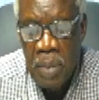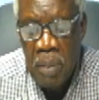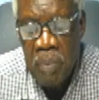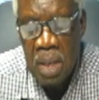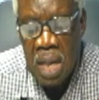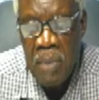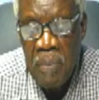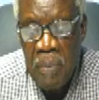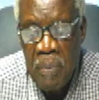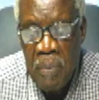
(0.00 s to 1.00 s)
me
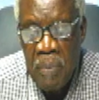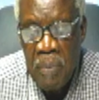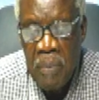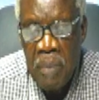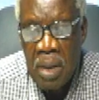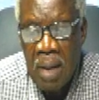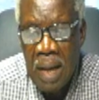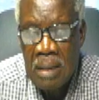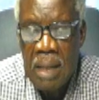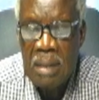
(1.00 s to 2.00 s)
come remember no
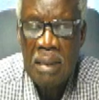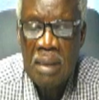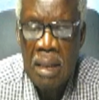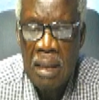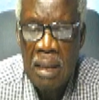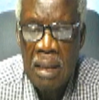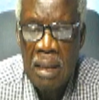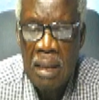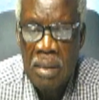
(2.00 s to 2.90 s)
atiasie say